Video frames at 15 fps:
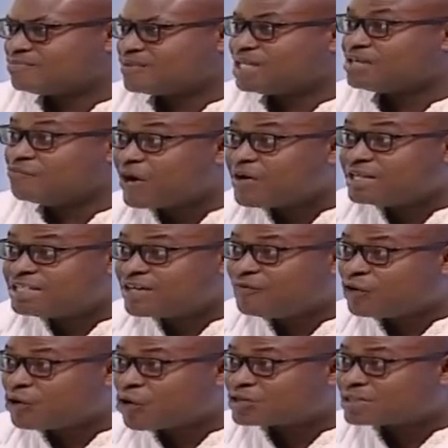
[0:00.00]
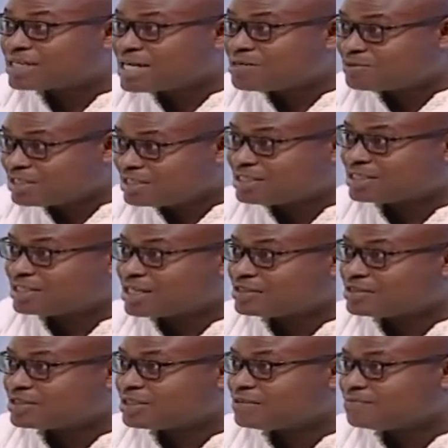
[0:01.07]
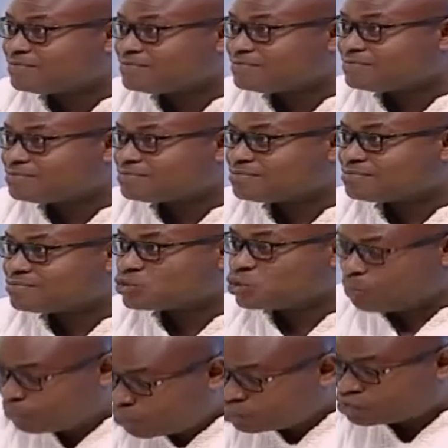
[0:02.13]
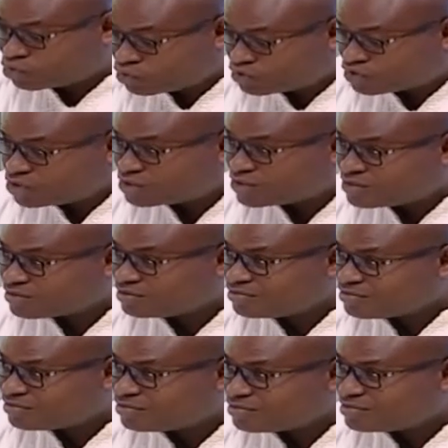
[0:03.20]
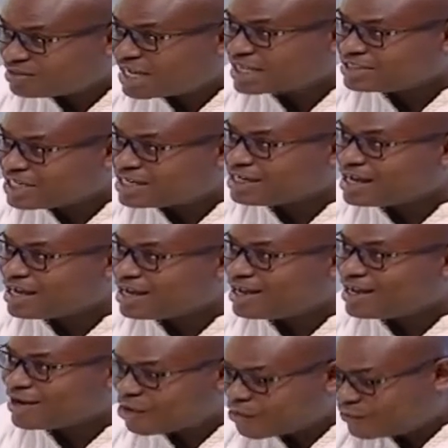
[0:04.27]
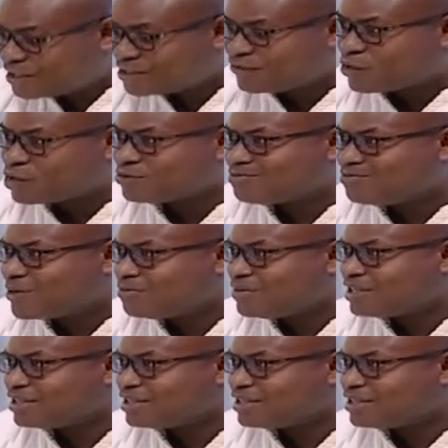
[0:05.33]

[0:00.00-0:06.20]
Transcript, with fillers: in very difficult times in this country to push the agenda of this fourth republic.